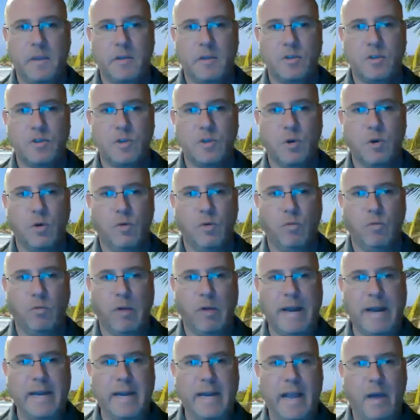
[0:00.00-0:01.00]
So
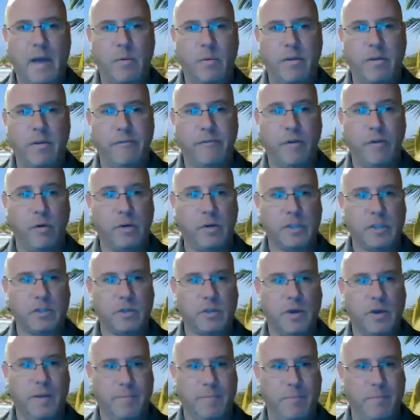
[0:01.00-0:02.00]
right now we focused
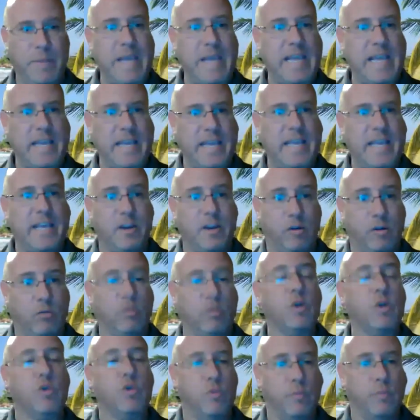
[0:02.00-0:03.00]
on being in a
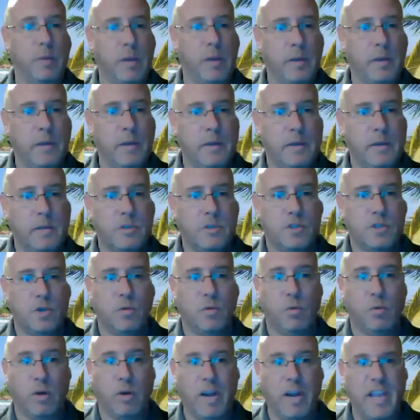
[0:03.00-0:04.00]
room. So
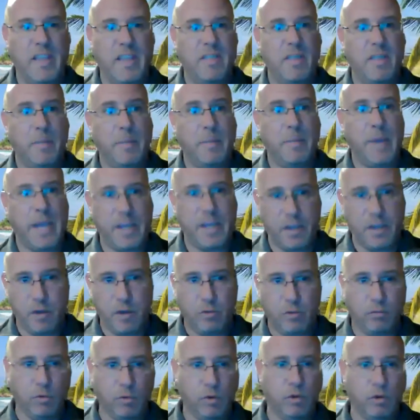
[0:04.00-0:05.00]
we're in the
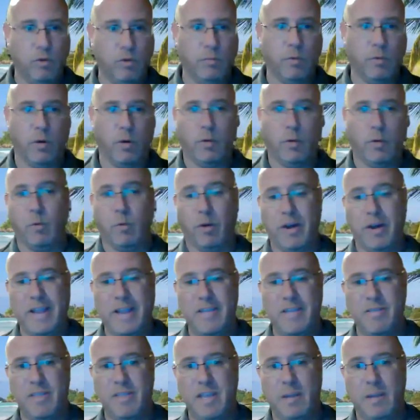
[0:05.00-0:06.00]
PICU room or we're
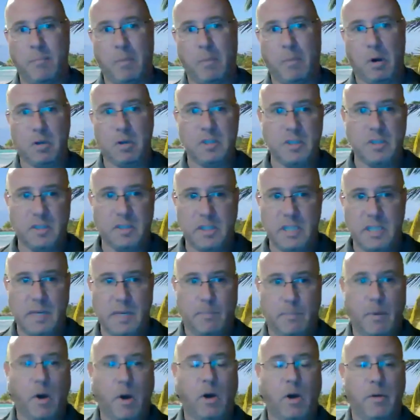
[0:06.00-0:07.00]
in the emergency
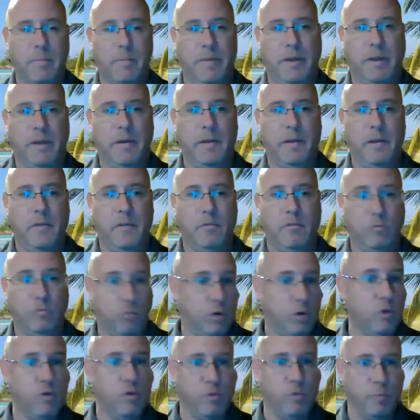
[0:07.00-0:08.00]
department
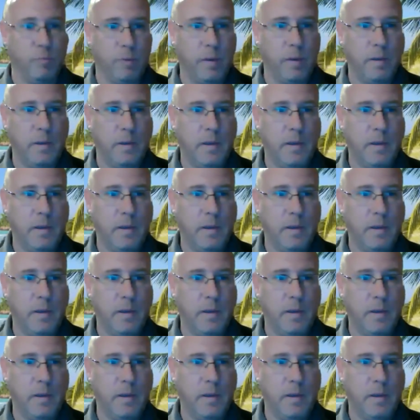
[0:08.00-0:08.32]
room.